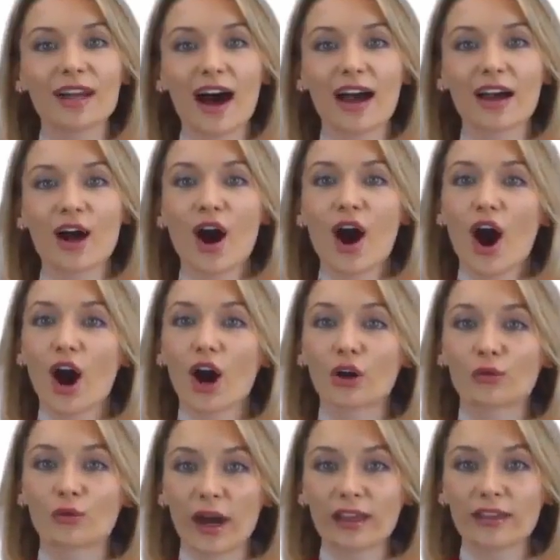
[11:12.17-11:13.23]
and I
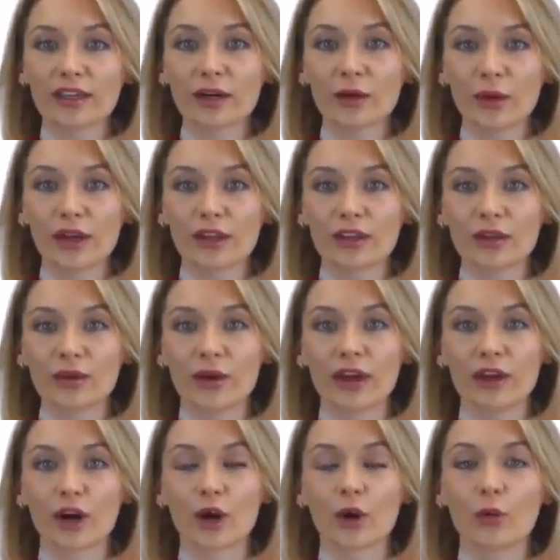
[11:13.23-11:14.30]
are right there with you
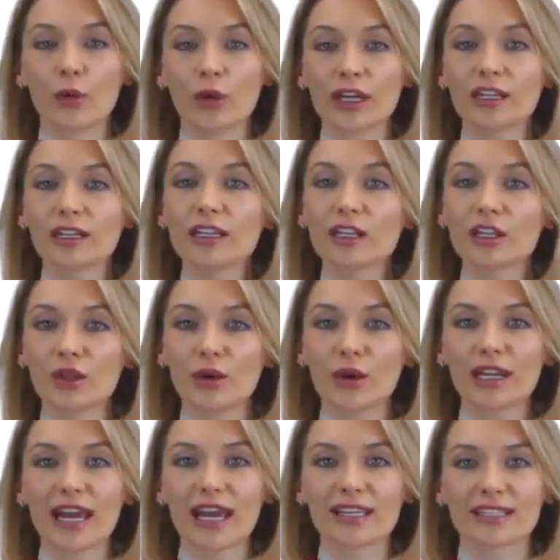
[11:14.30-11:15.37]
in our weekly
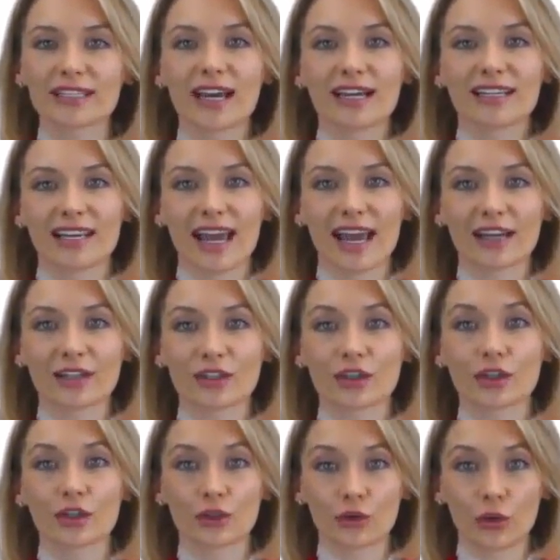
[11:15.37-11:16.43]
Q&As to
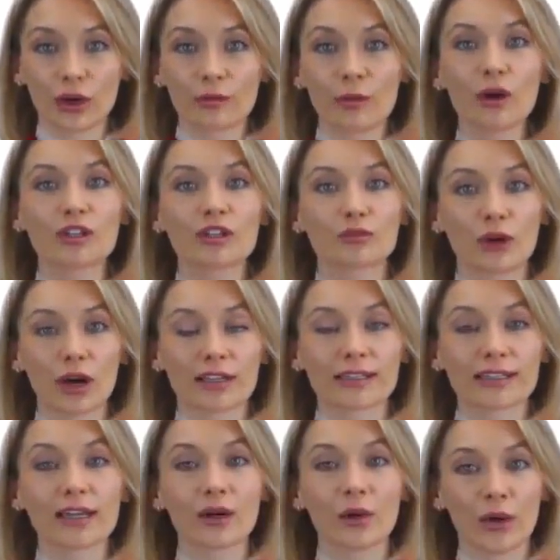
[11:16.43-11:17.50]
answer your most
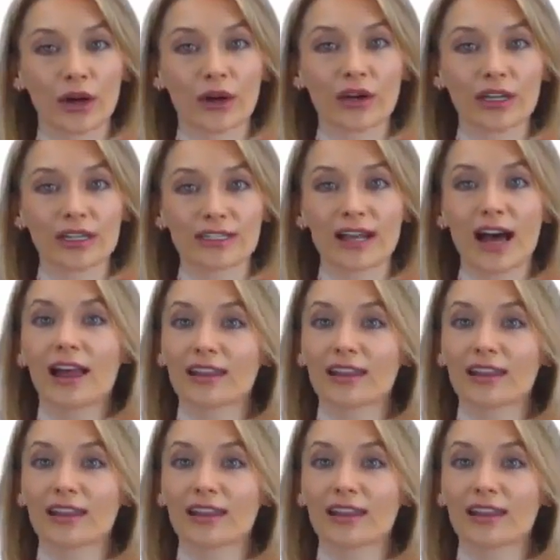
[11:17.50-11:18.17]
pressing queries